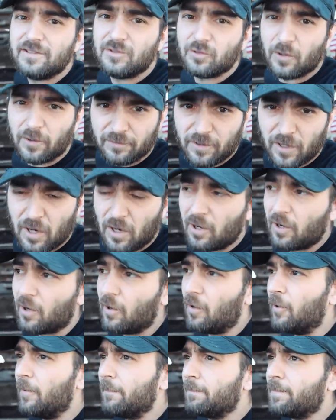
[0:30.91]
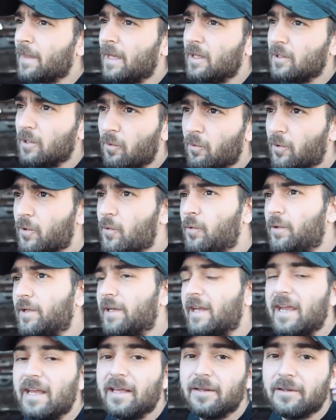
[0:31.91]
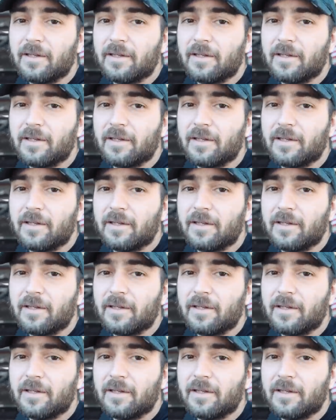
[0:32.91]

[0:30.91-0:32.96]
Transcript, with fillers: drove the car home, Lower coolant